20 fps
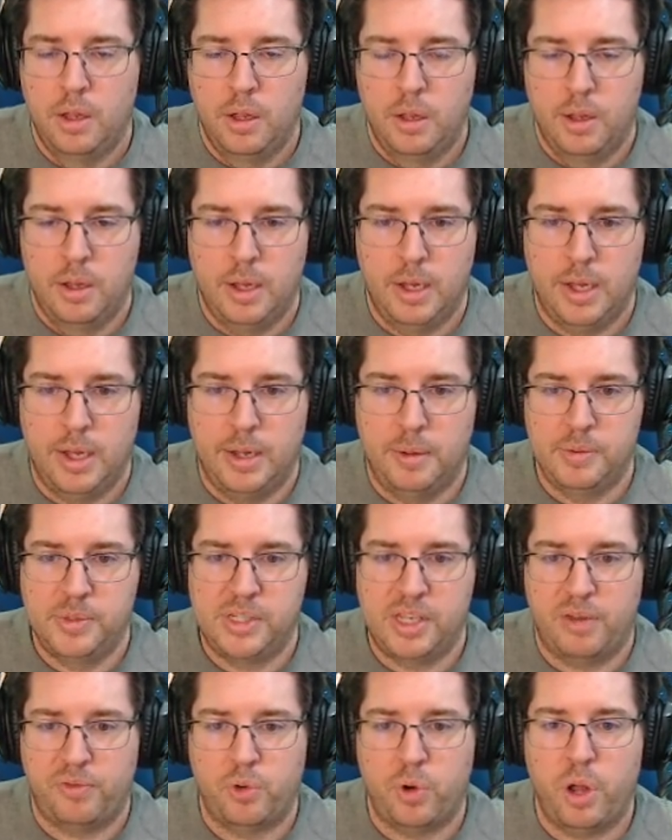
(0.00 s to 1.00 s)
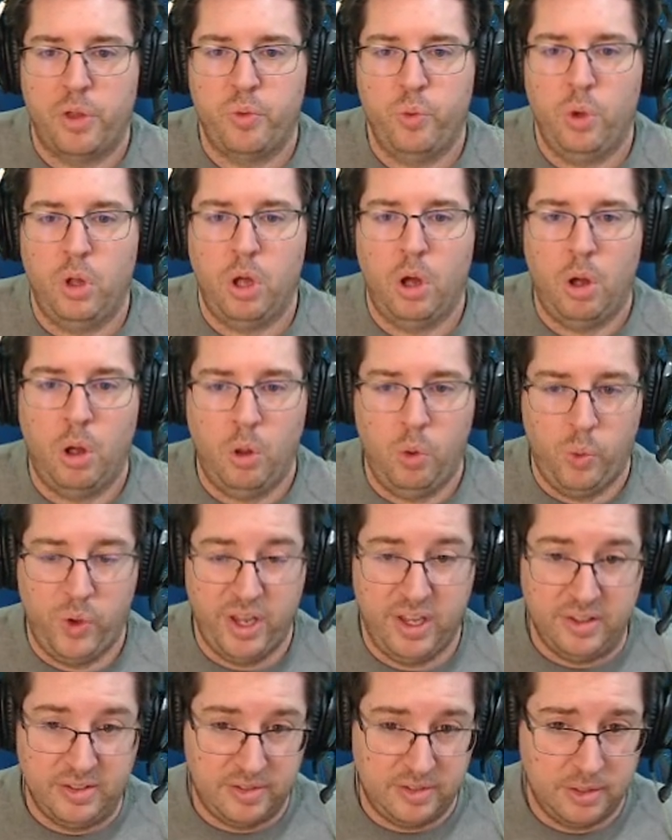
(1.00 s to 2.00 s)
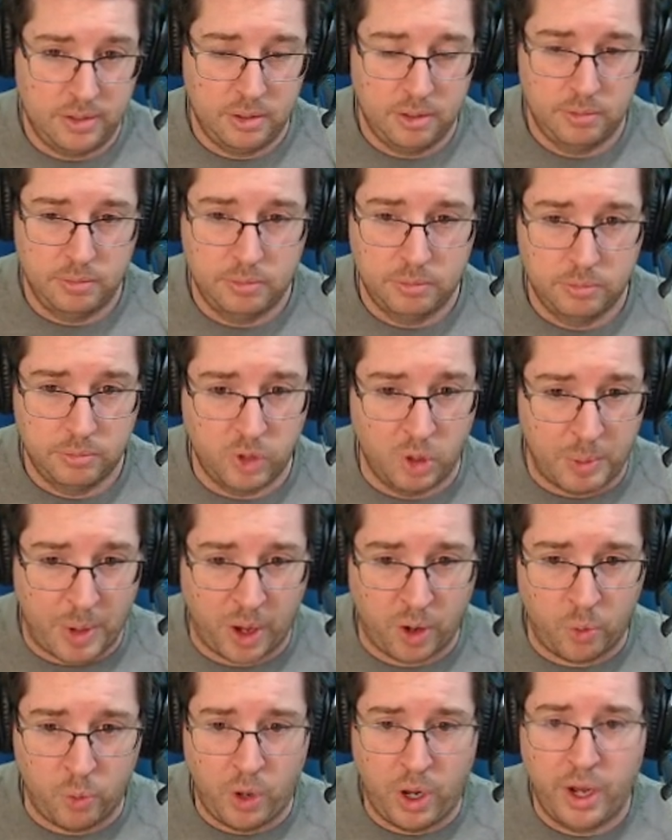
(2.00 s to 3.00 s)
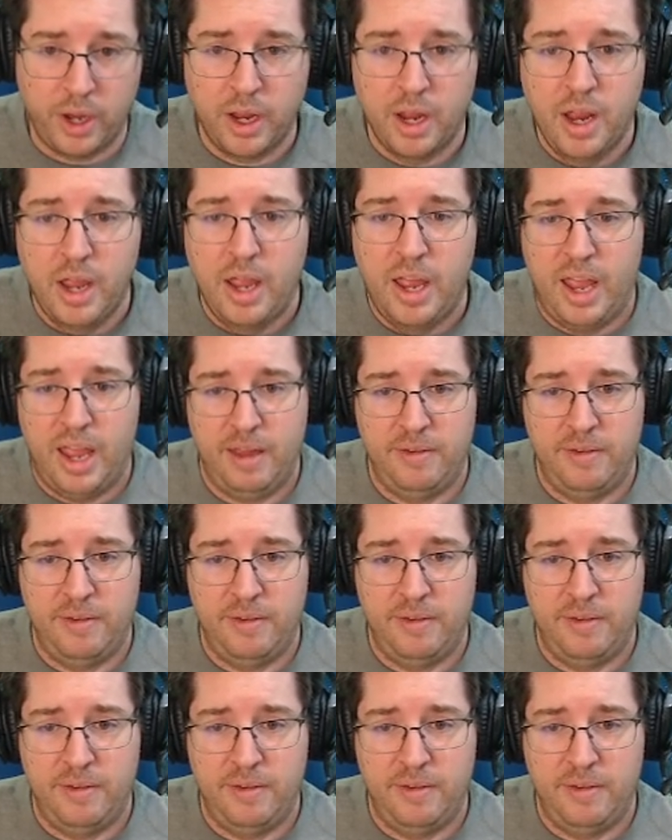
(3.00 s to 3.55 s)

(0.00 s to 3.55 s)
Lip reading: Sephiroth will always, no matter what, have